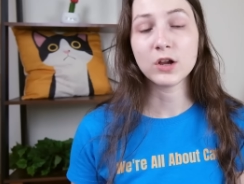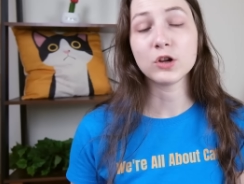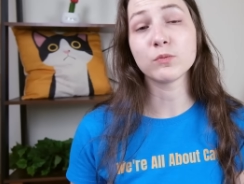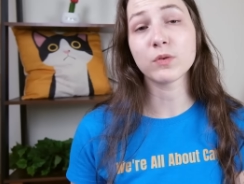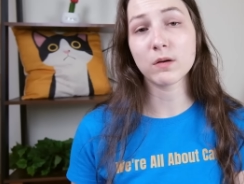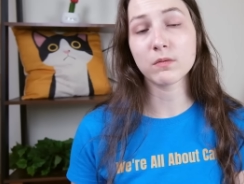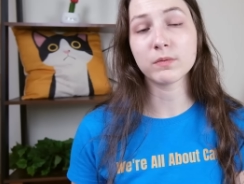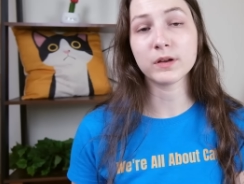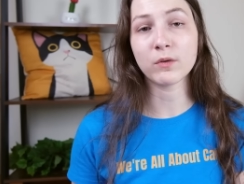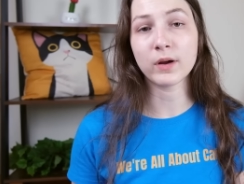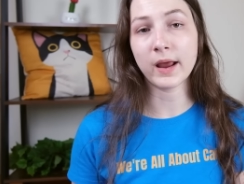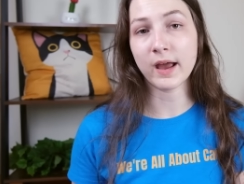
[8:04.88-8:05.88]
you're probably
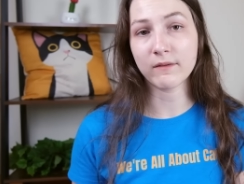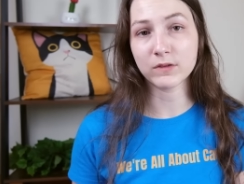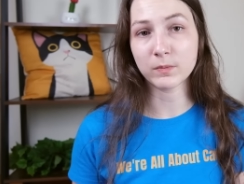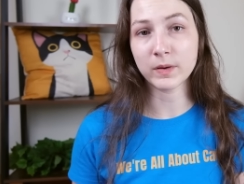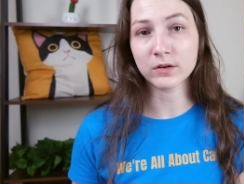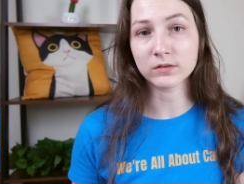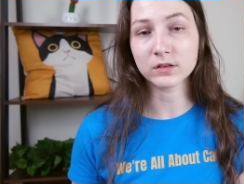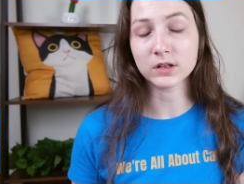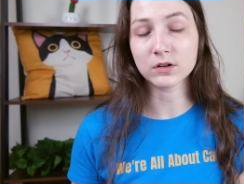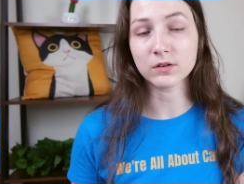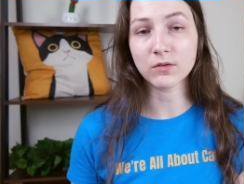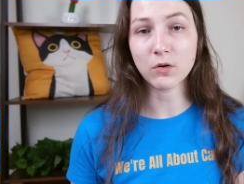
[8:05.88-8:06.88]
going to have to pair the
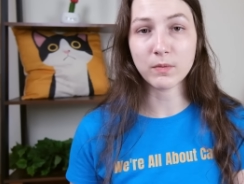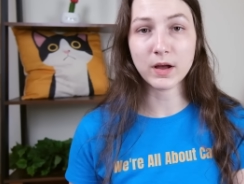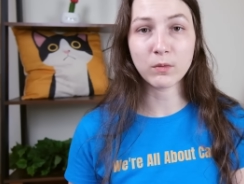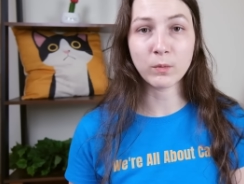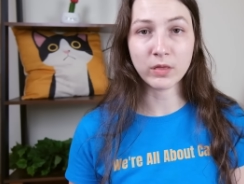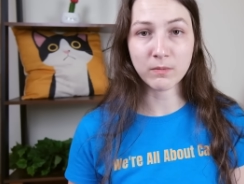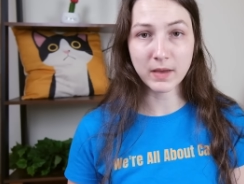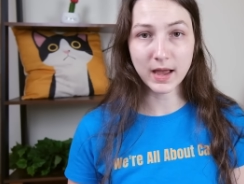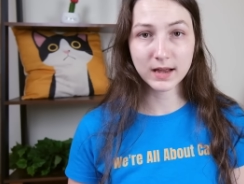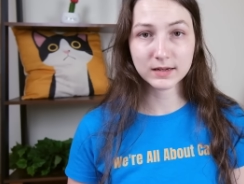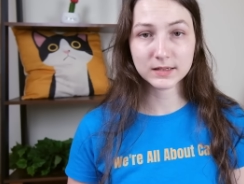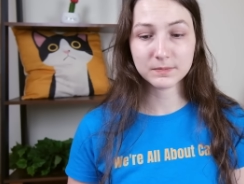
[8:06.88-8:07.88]
litter robot with a
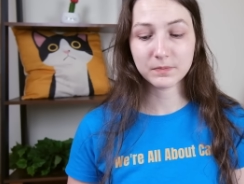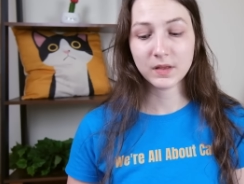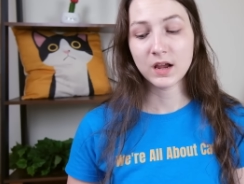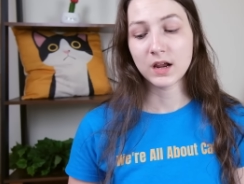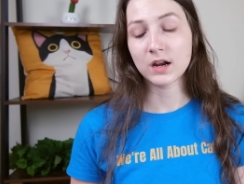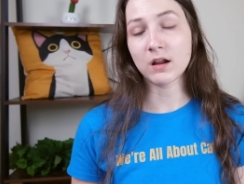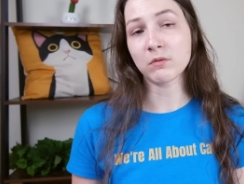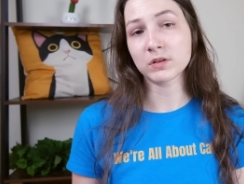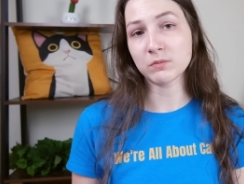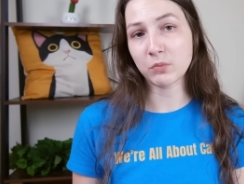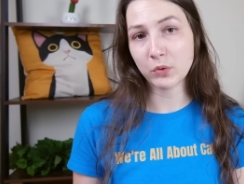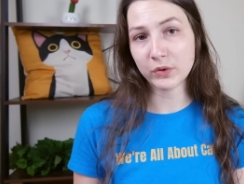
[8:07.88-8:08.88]
mat. Now it's
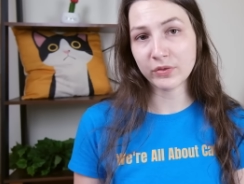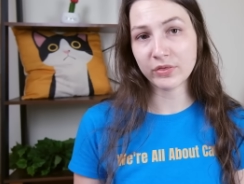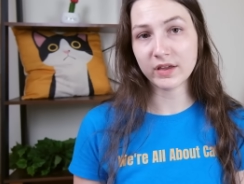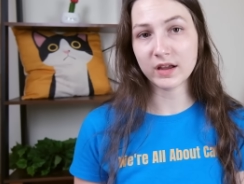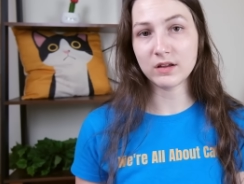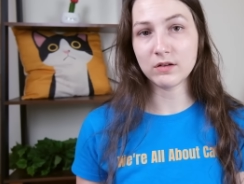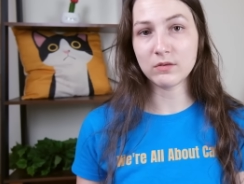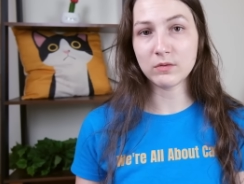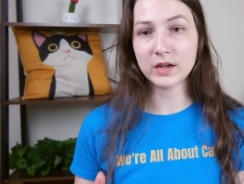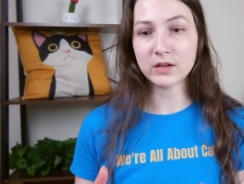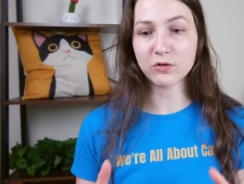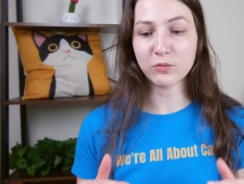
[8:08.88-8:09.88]
important that you
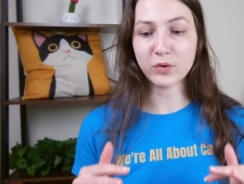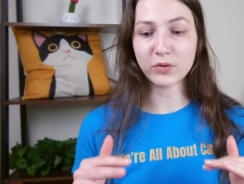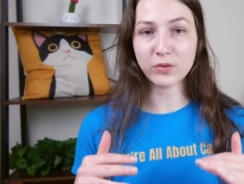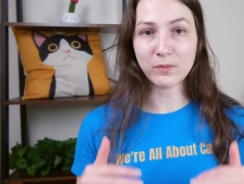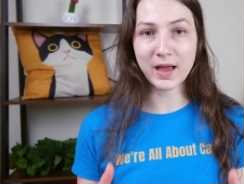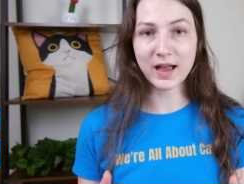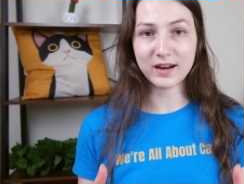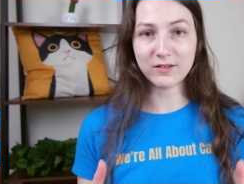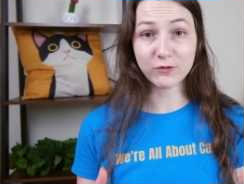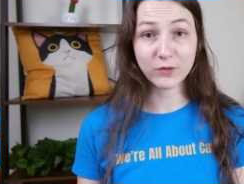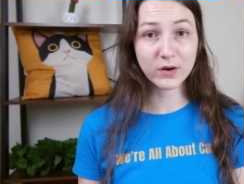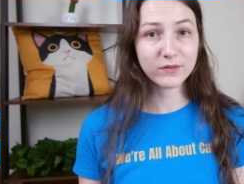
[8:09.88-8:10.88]
either put the mat in
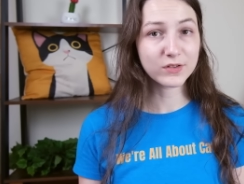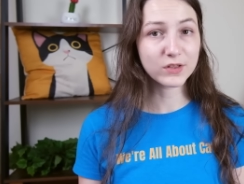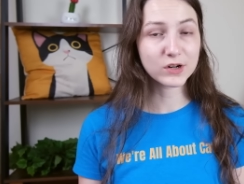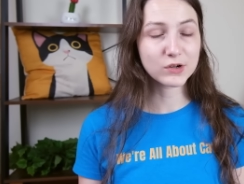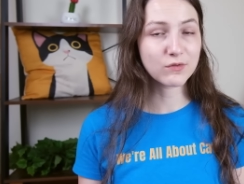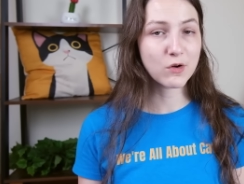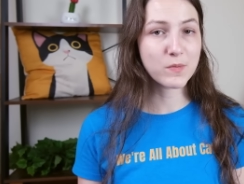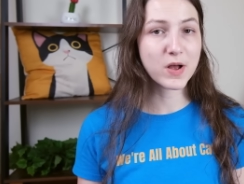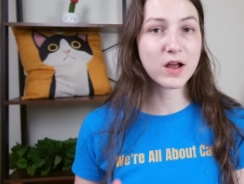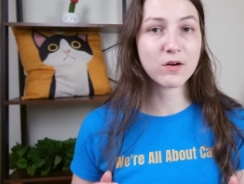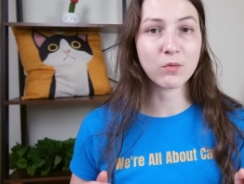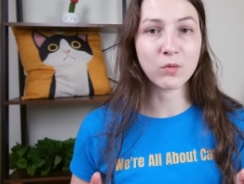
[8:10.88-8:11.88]
front of the litter
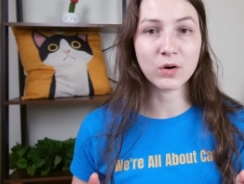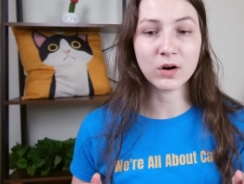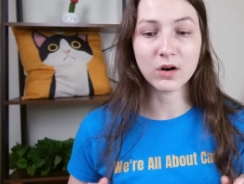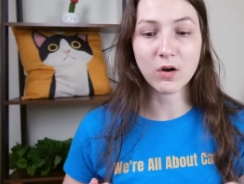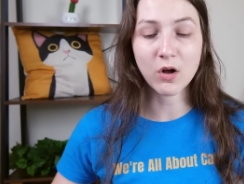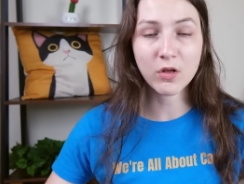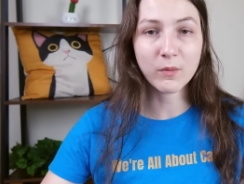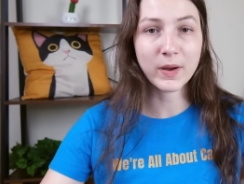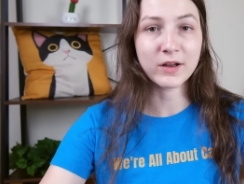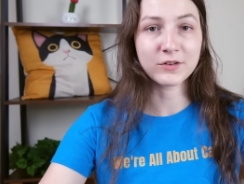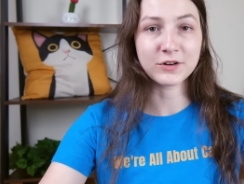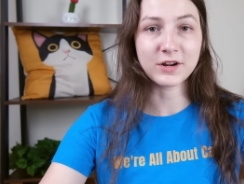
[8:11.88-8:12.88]
robot or all the way
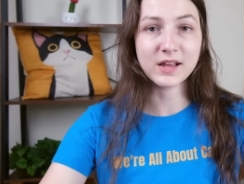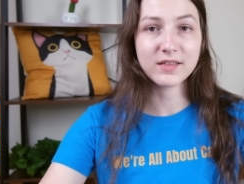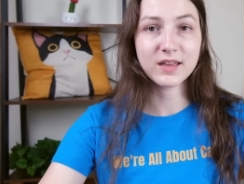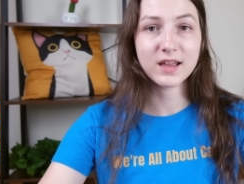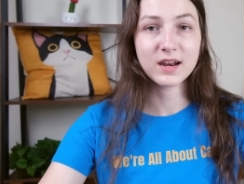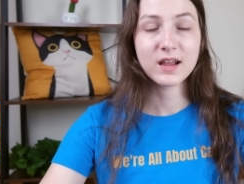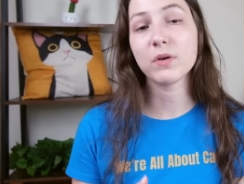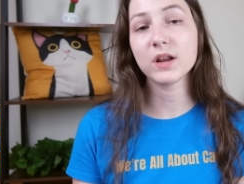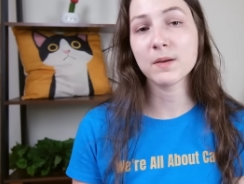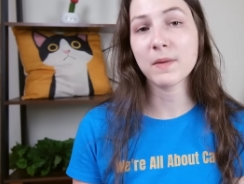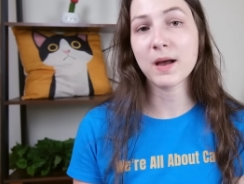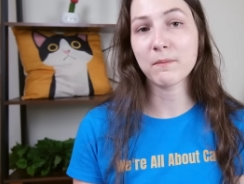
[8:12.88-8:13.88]
underneath it.
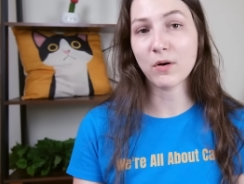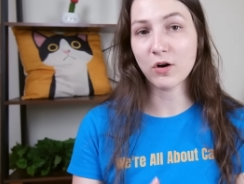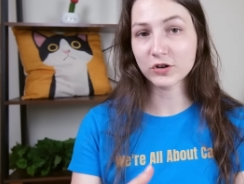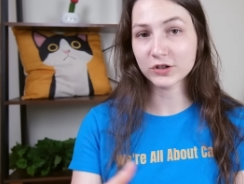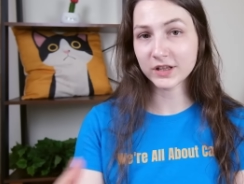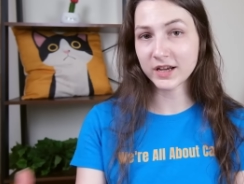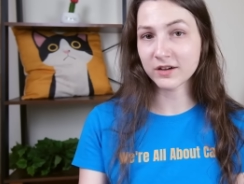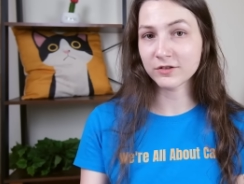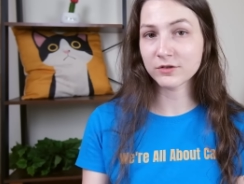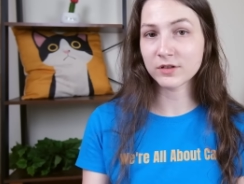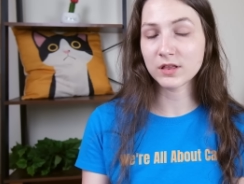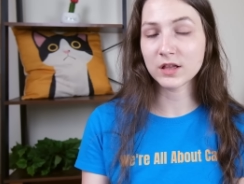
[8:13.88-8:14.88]
Putting a mat partially
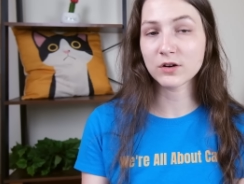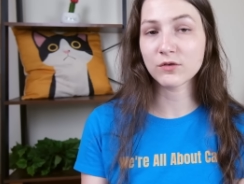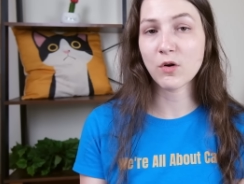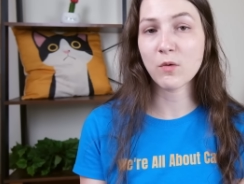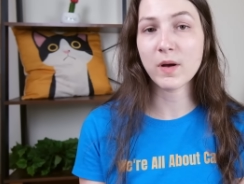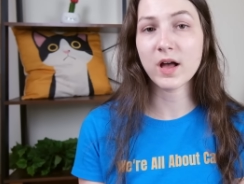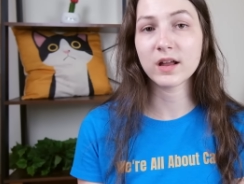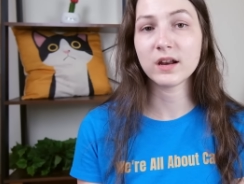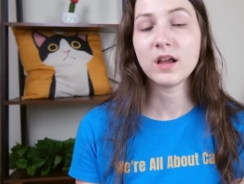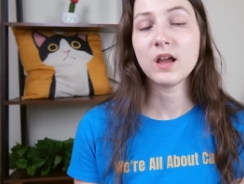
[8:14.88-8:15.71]
under the litter robot